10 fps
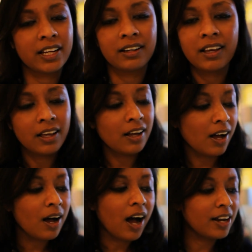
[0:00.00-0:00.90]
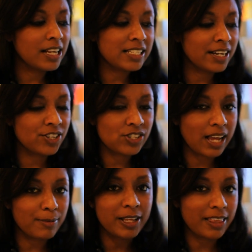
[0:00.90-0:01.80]
And on a 10 inch
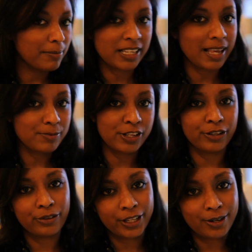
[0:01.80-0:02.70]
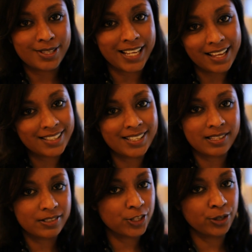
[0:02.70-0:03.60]
tablet, that makes absolutely no sense.
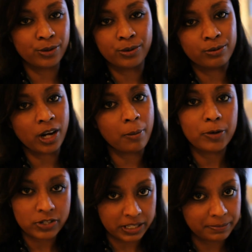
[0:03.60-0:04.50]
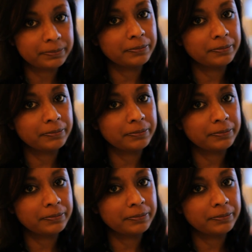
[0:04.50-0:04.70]
It's too cumbersome.